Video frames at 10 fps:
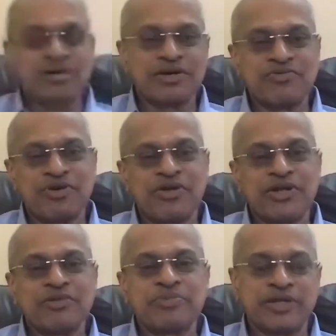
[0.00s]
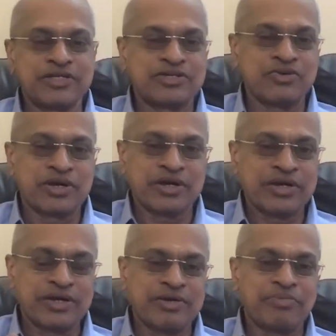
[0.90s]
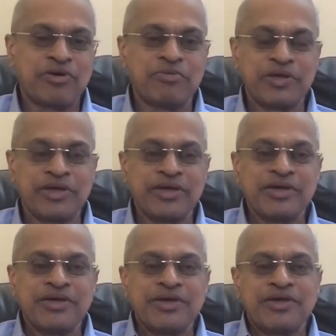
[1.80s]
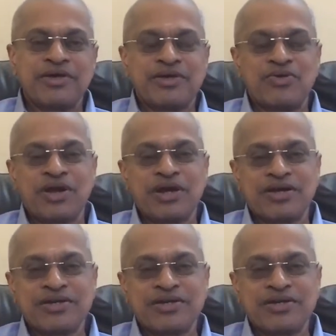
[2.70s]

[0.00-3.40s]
follow it up. It is your probably your luck.